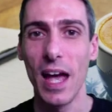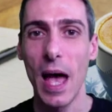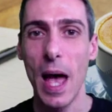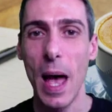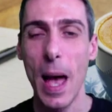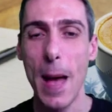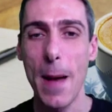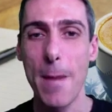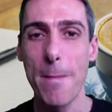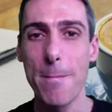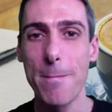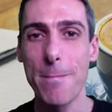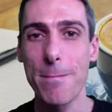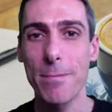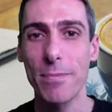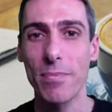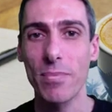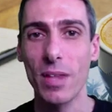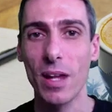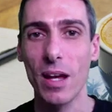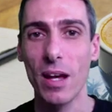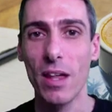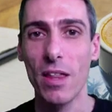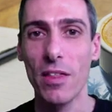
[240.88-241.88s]

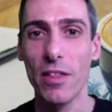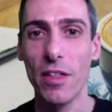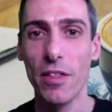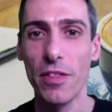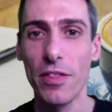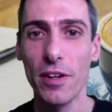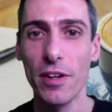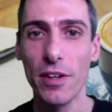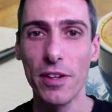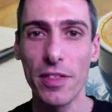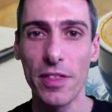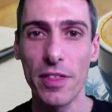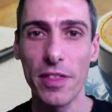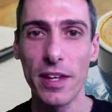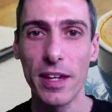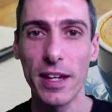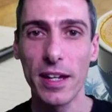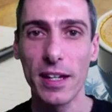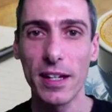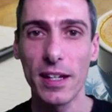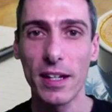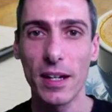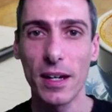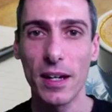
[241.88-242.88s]
The third
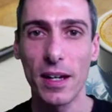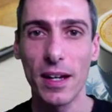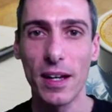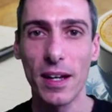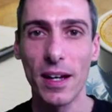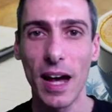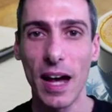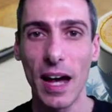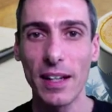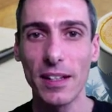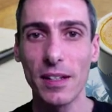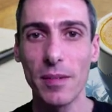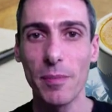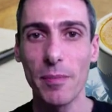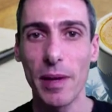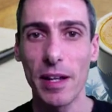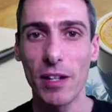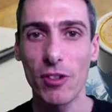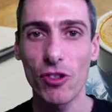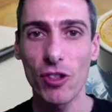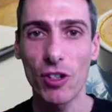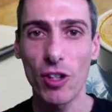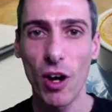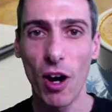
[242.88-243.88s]
thing, I didn't
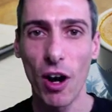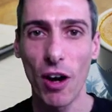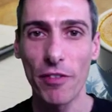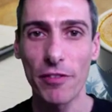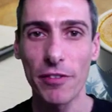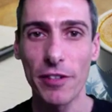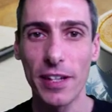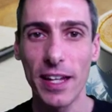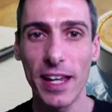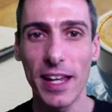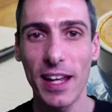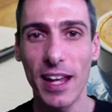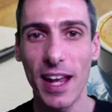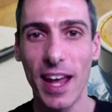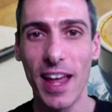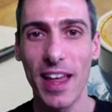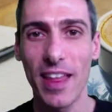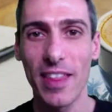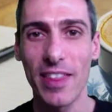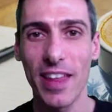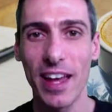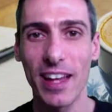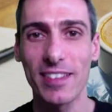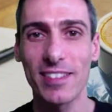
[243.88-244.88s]
mention coffee yet,
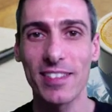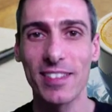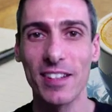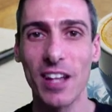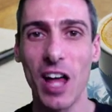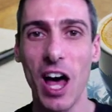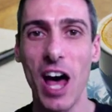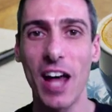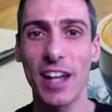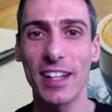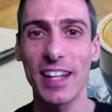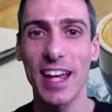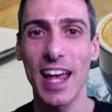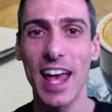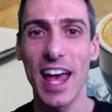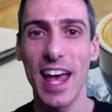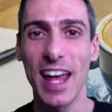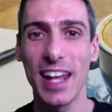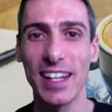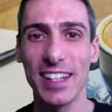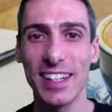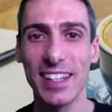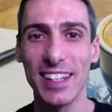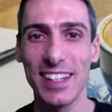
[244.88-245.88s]
and that's not
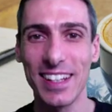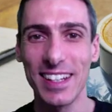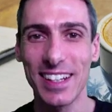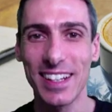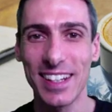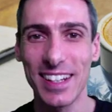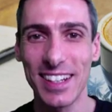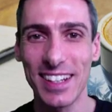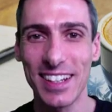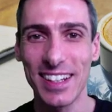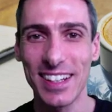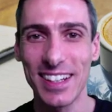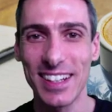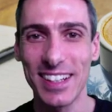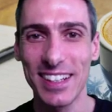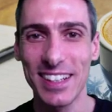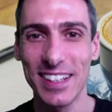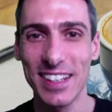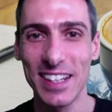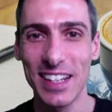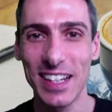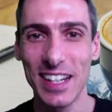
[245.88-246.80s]
an